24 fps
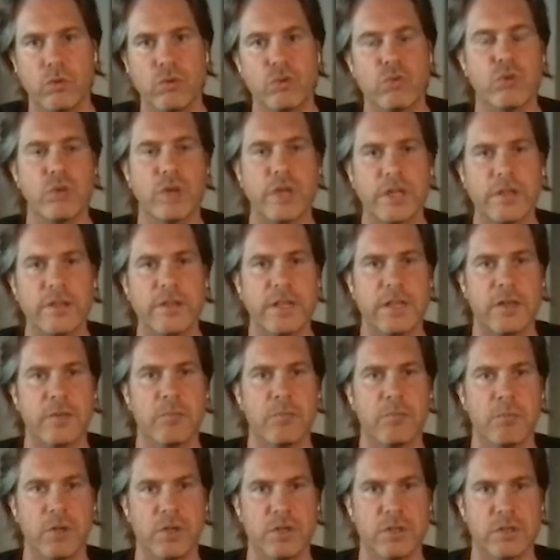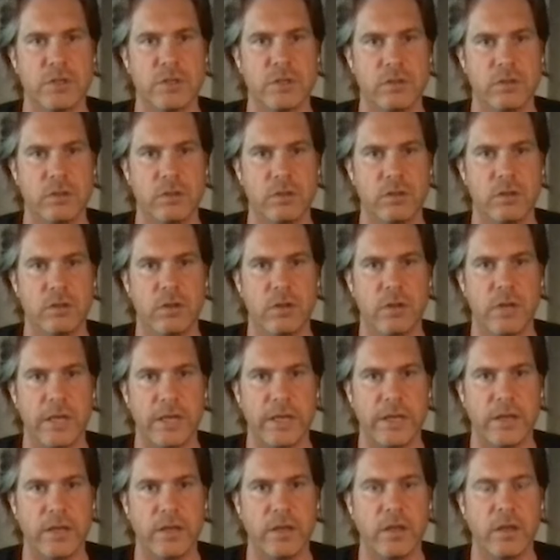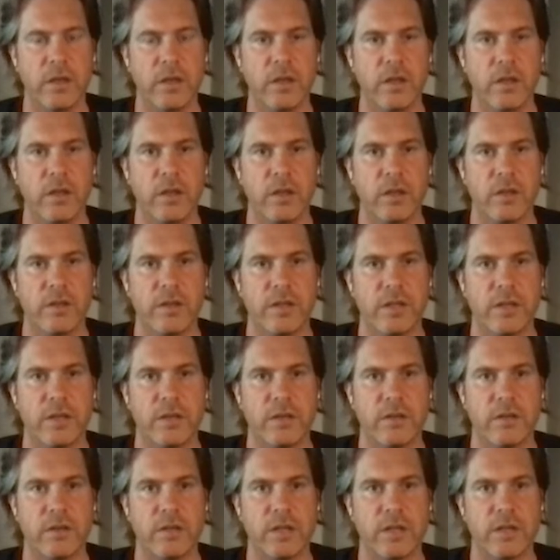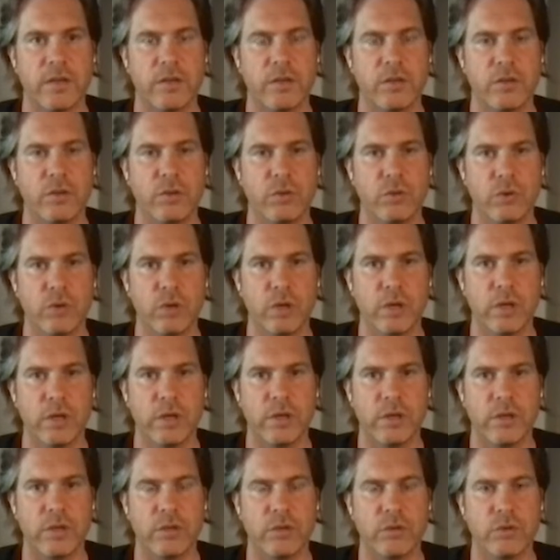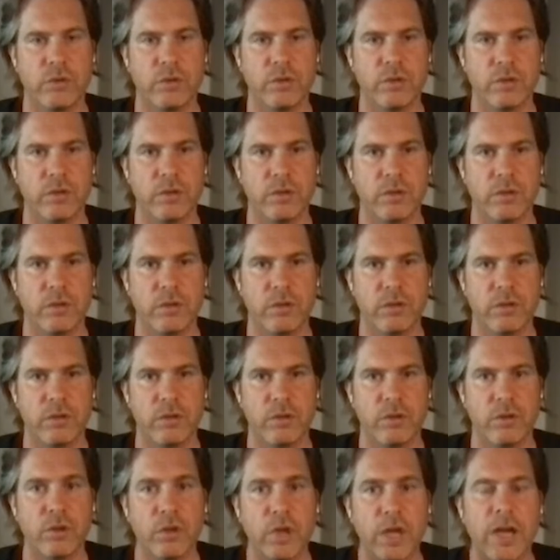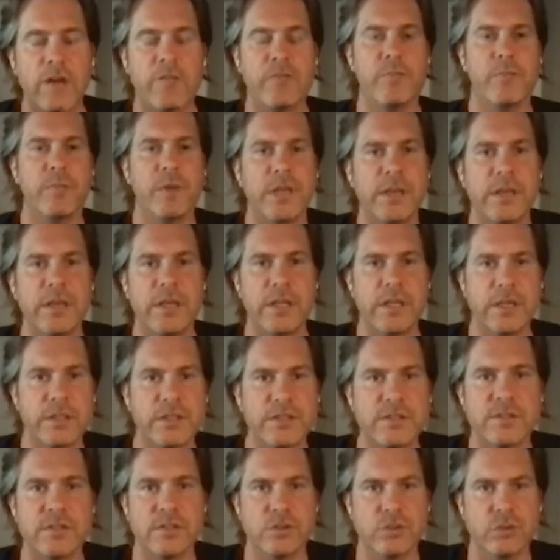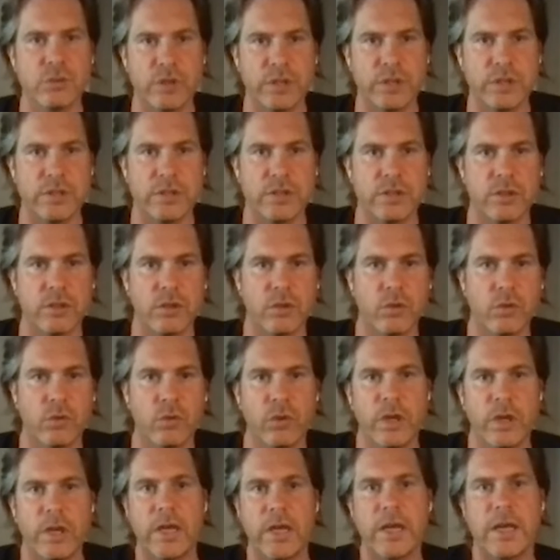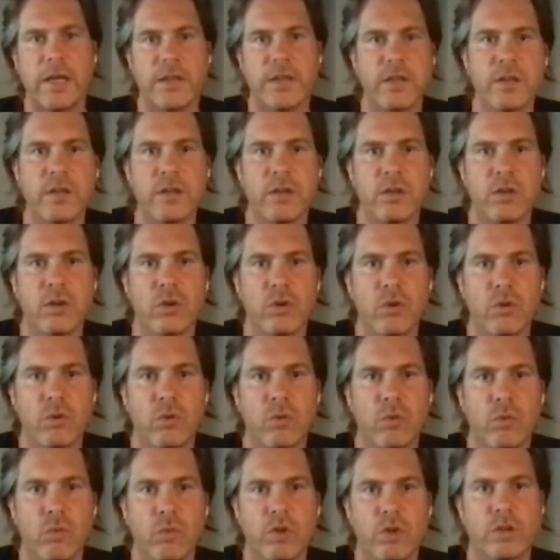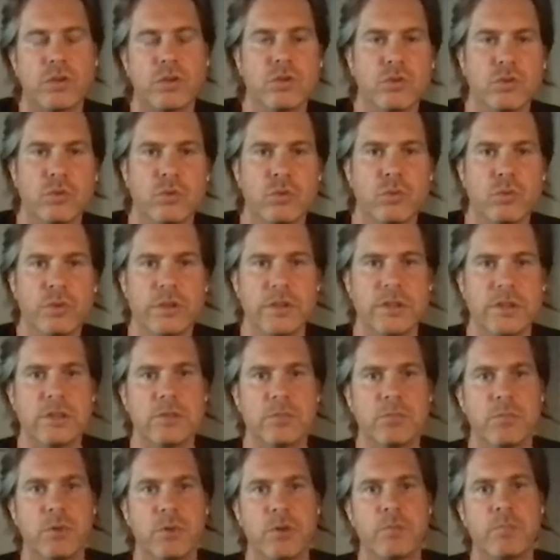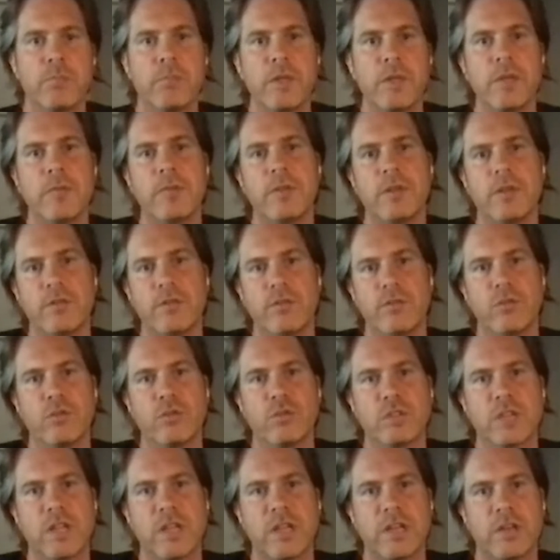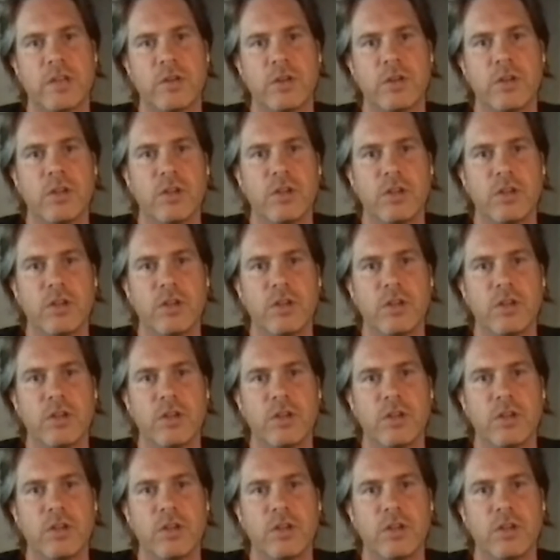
train that muscle, like that you are I've been in a situation where I didn't know what to do with this, but maybe if you started